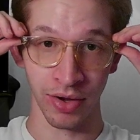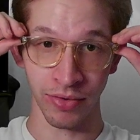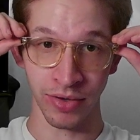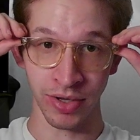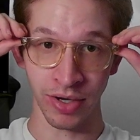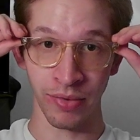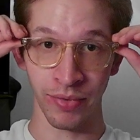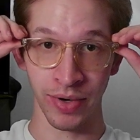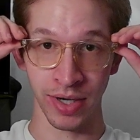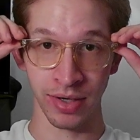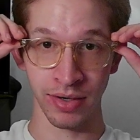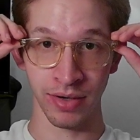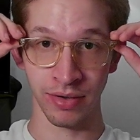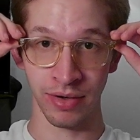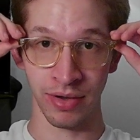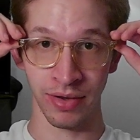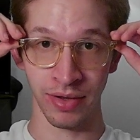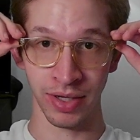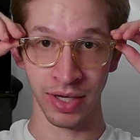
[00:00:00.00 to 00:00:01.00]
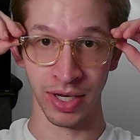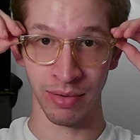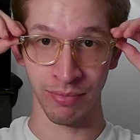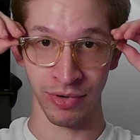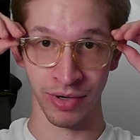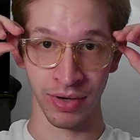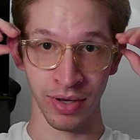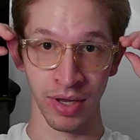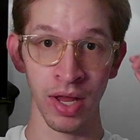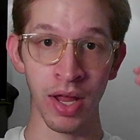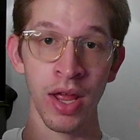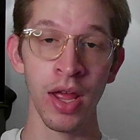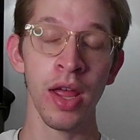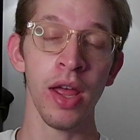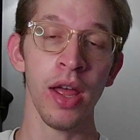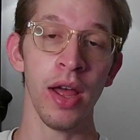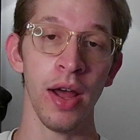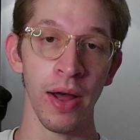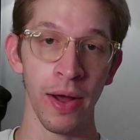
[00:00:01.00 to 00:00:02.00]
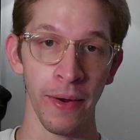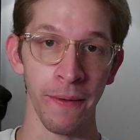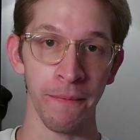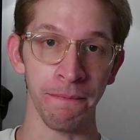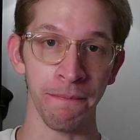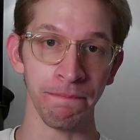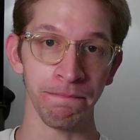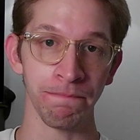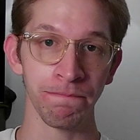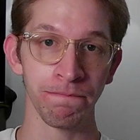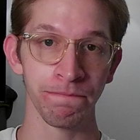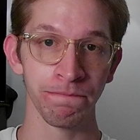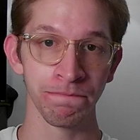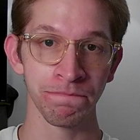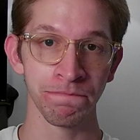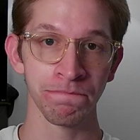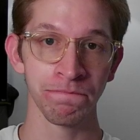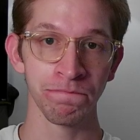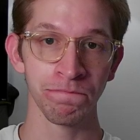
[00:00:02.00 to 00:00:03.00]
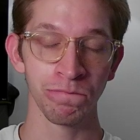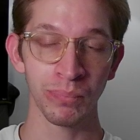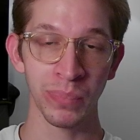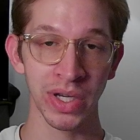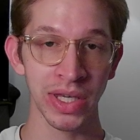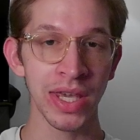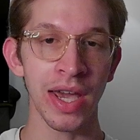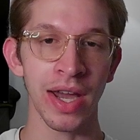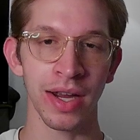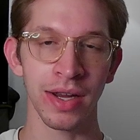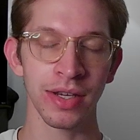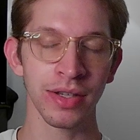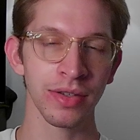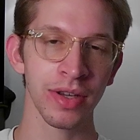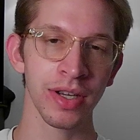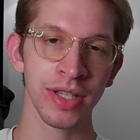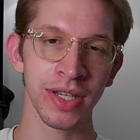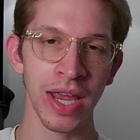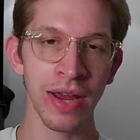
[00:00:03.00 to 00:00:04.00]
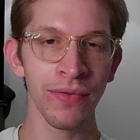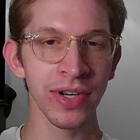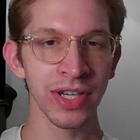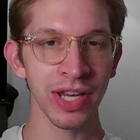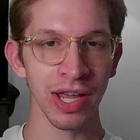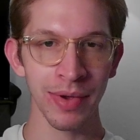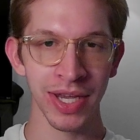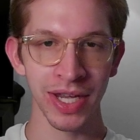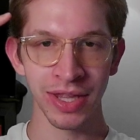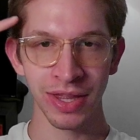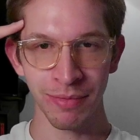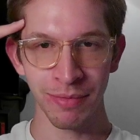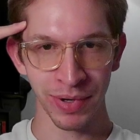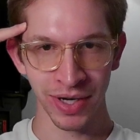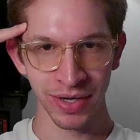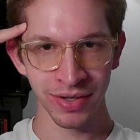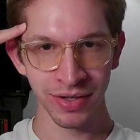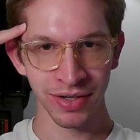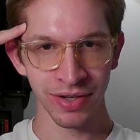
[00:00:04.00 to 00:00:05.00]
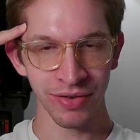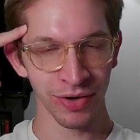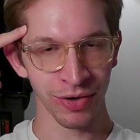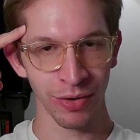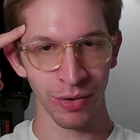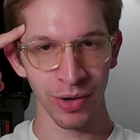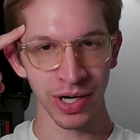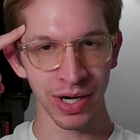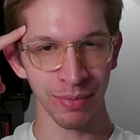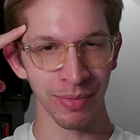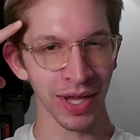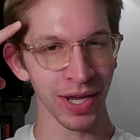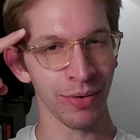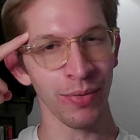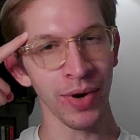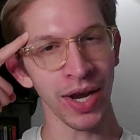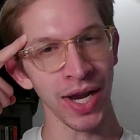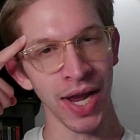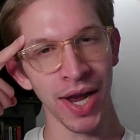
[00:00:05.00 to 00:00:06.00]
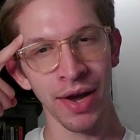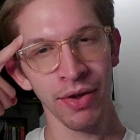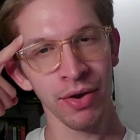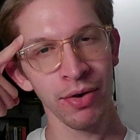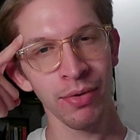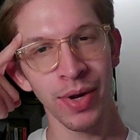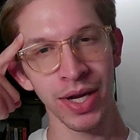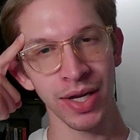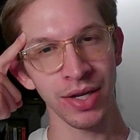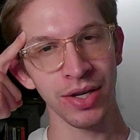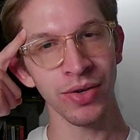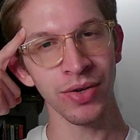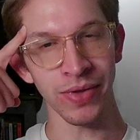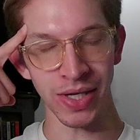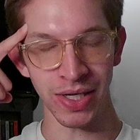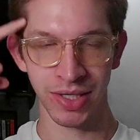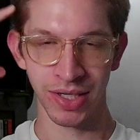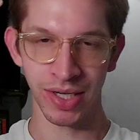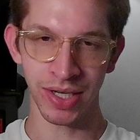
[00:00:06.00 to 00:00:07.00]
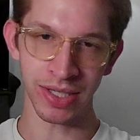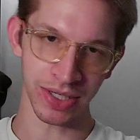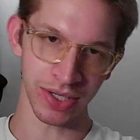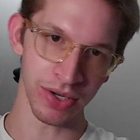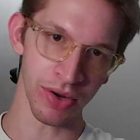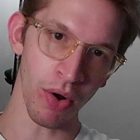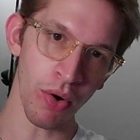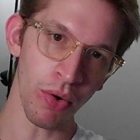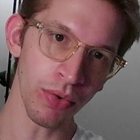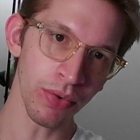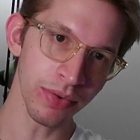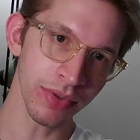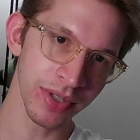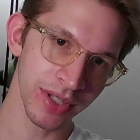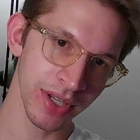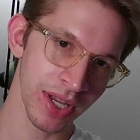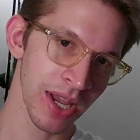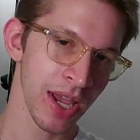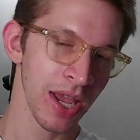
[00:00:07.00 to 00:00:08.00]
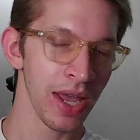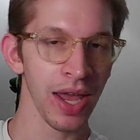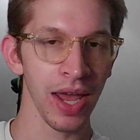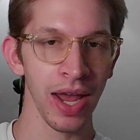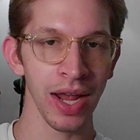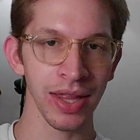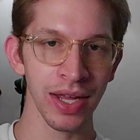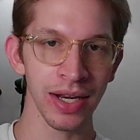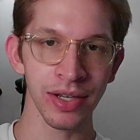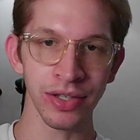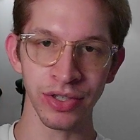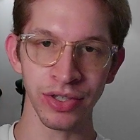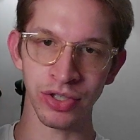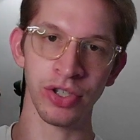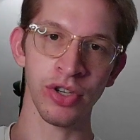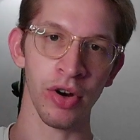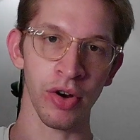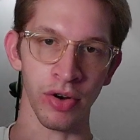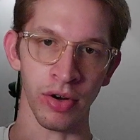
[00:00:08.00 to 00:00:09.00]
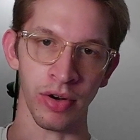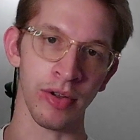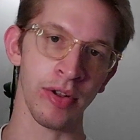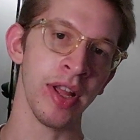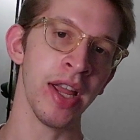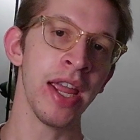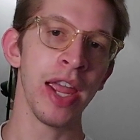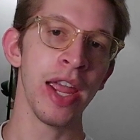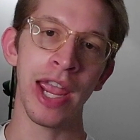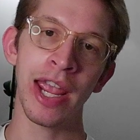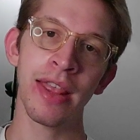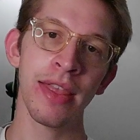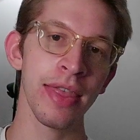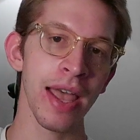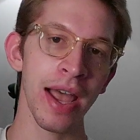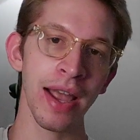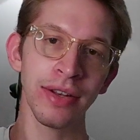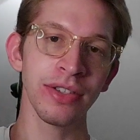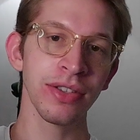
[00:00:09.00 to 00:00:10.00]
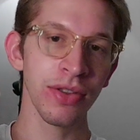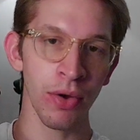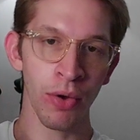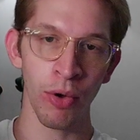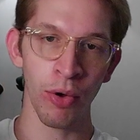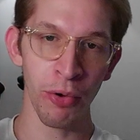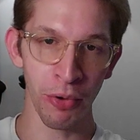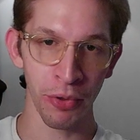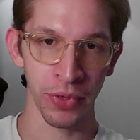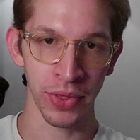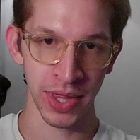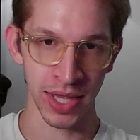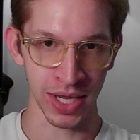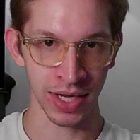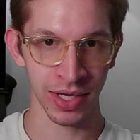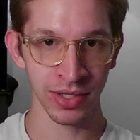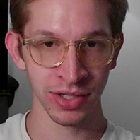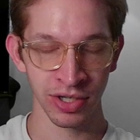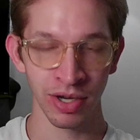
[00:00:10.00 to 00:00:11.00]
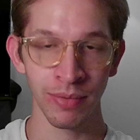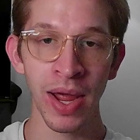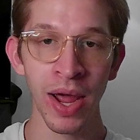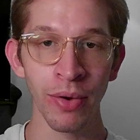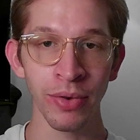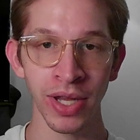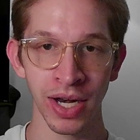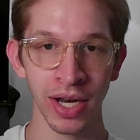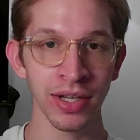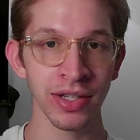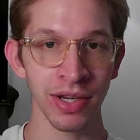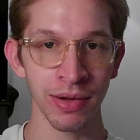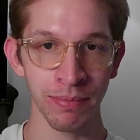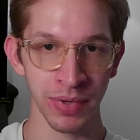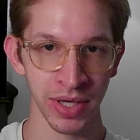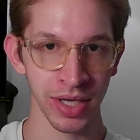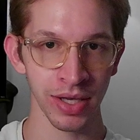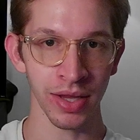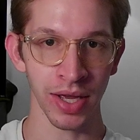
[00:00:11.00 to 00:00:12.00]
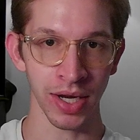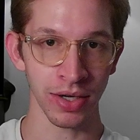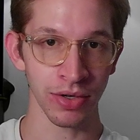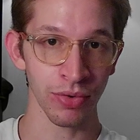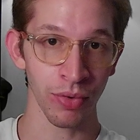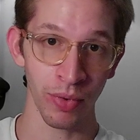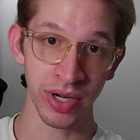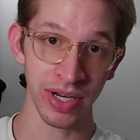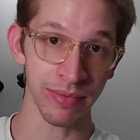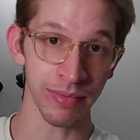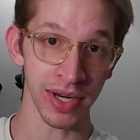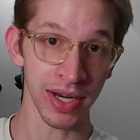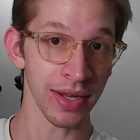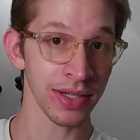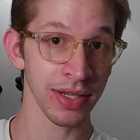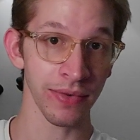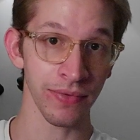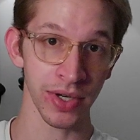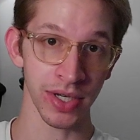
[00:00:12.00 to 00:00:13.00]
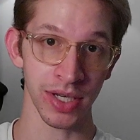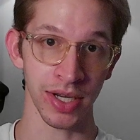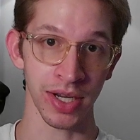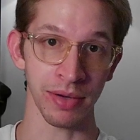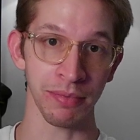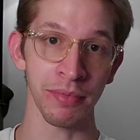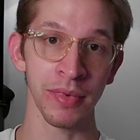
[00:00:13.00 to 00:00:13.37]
When I turned on the camera. Um, but yeah, cause every time I hit the button to record, I'm like, wait, how do I do these? It's goals and then it's journal. And that's the whole thing. And somehow that ends up being like 20 minutes every time.